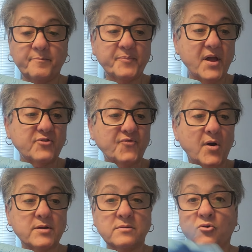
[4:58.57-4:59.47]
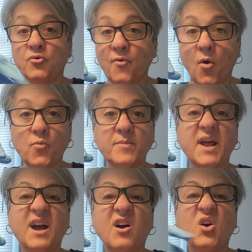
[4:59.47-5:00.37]
As far as the chrome
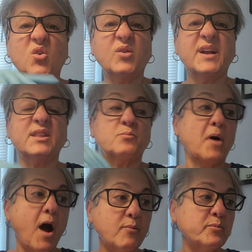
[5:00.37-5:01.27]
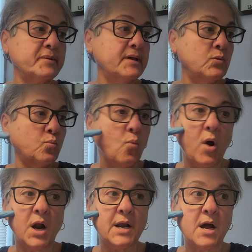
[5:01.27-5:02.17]
nail, it's probably
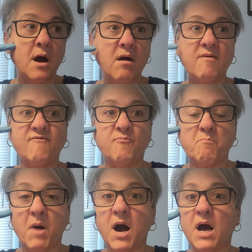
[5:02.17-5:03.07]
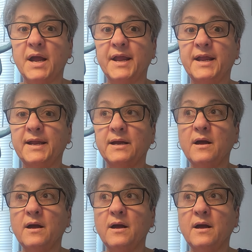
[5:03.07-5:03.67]
one of my